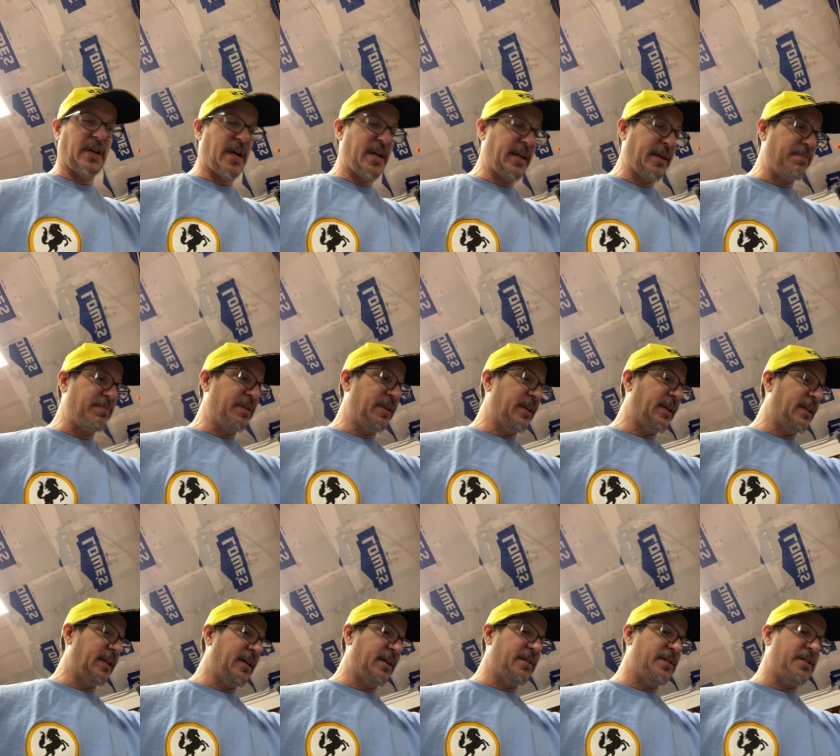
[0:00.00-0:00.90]
I
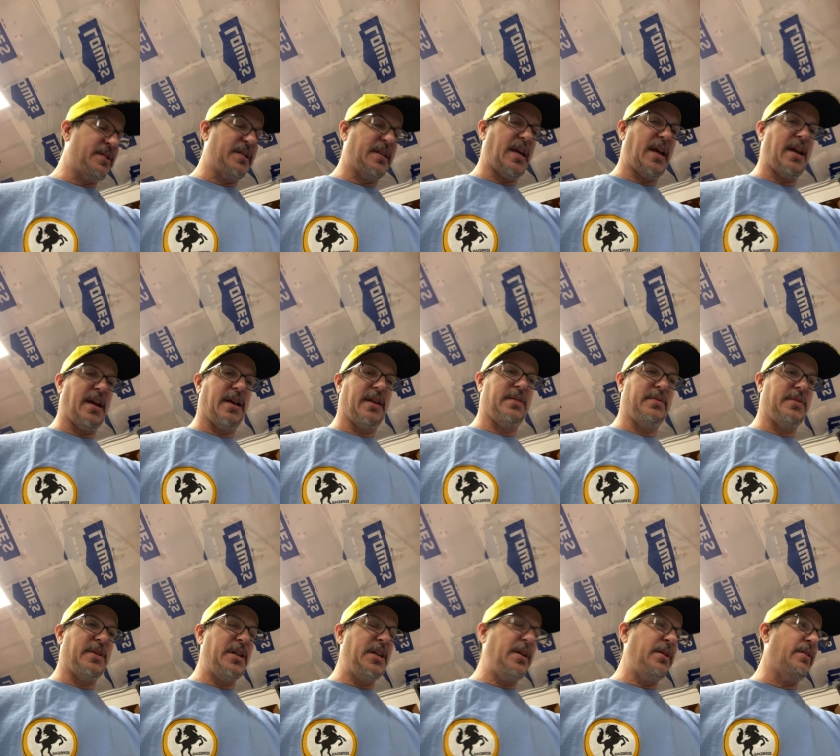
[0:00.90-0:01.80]
completely understand.
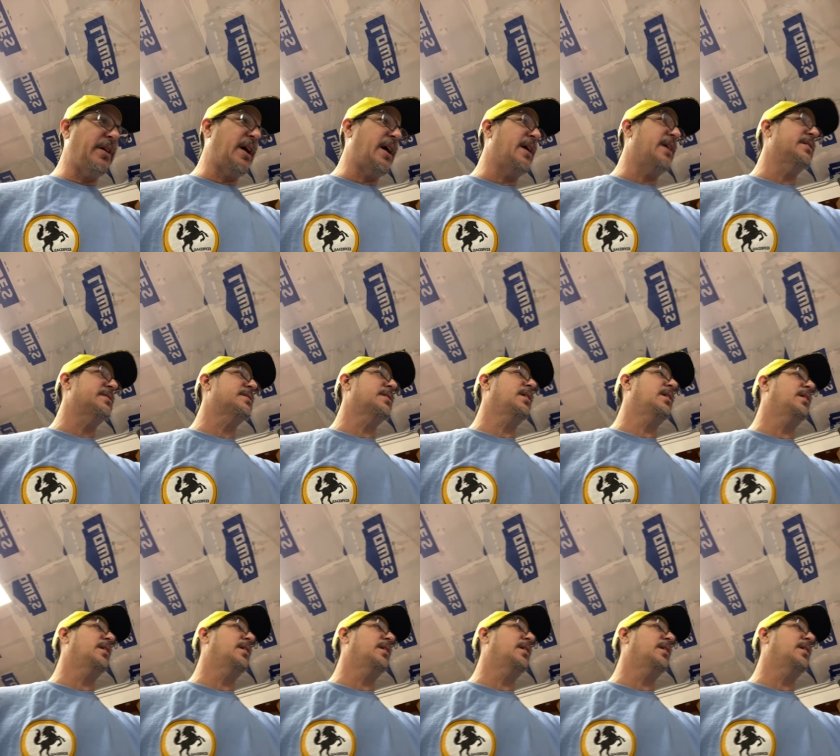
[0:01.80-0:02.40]
Where are you at?